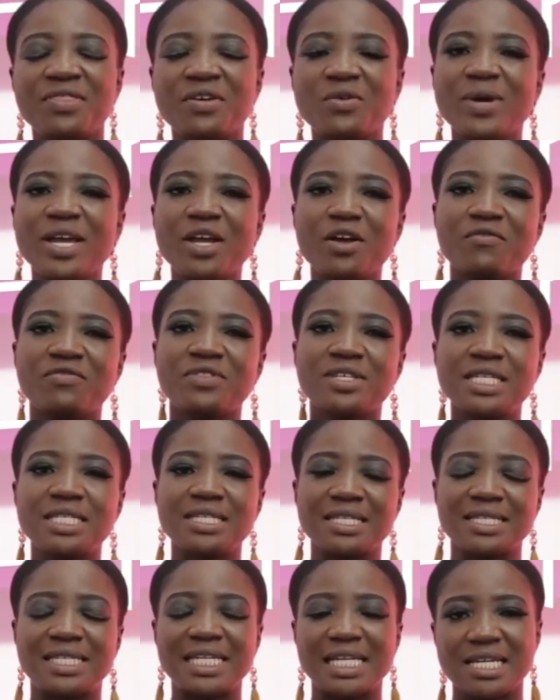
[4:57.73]
the wake of
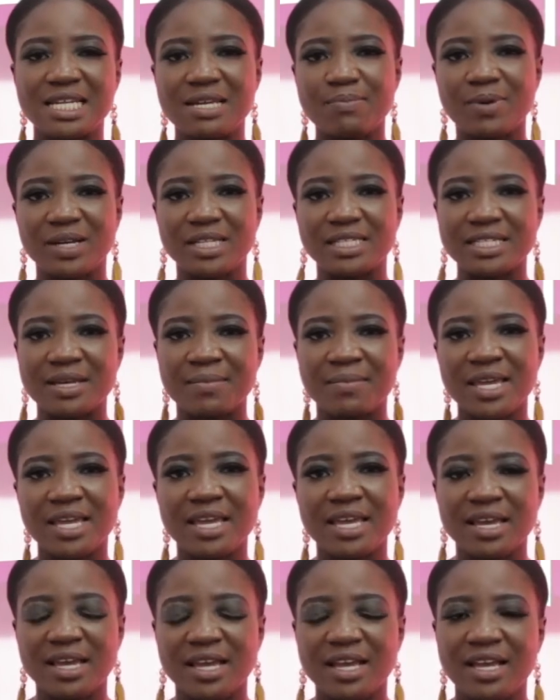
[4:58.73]
this deadly
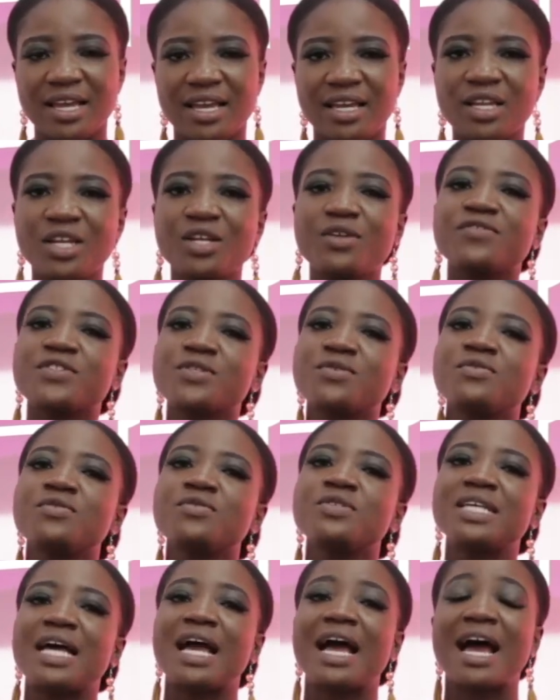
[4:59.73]
pandemic, a lot
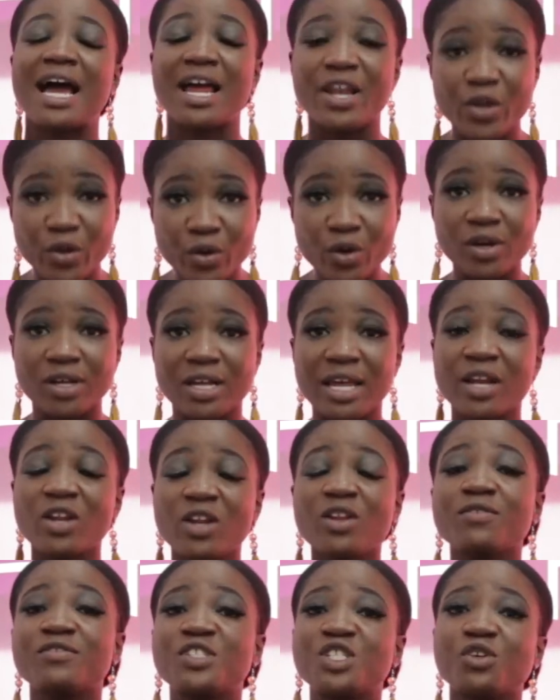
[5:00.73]

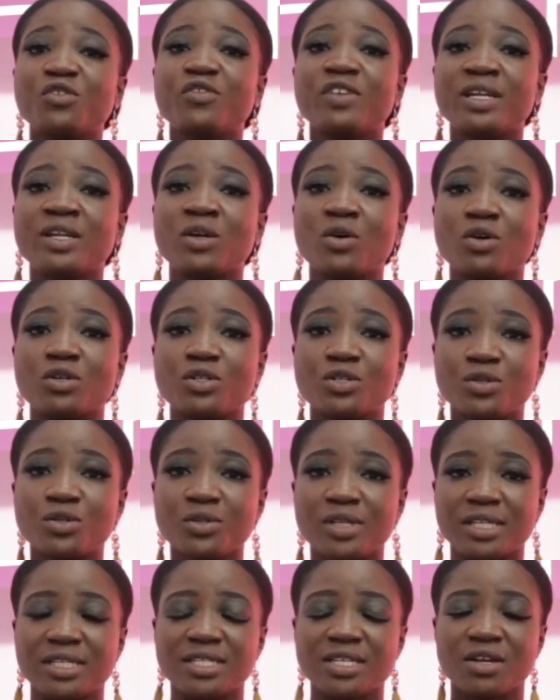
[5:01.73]
of children or
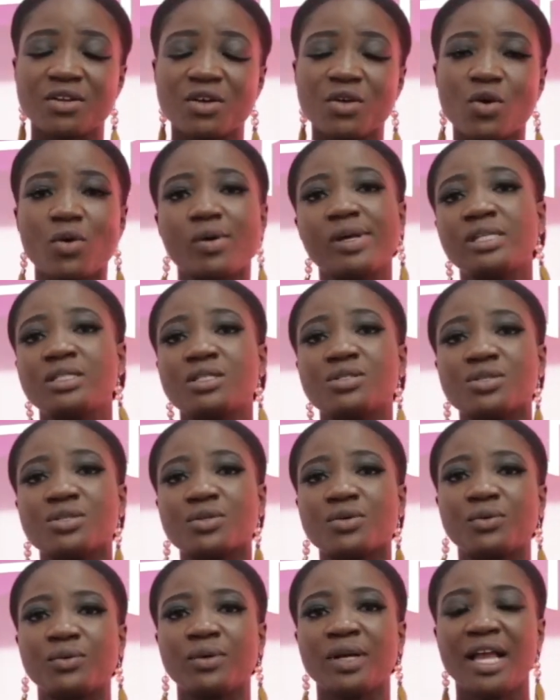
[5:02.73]
students are not going to
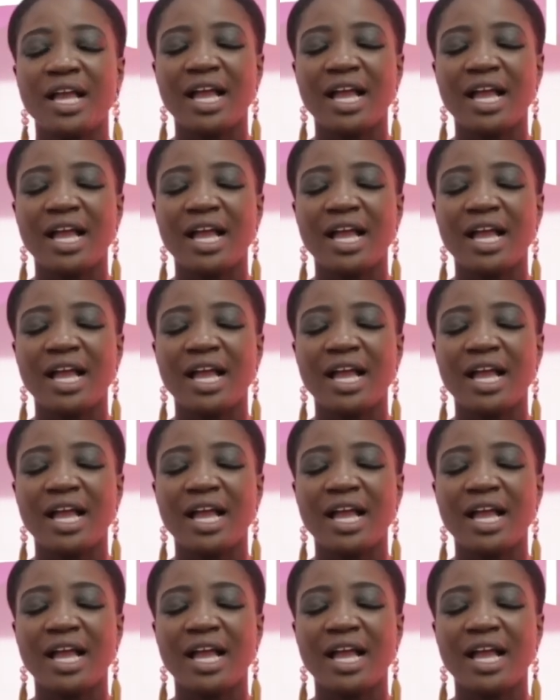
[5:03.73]
school.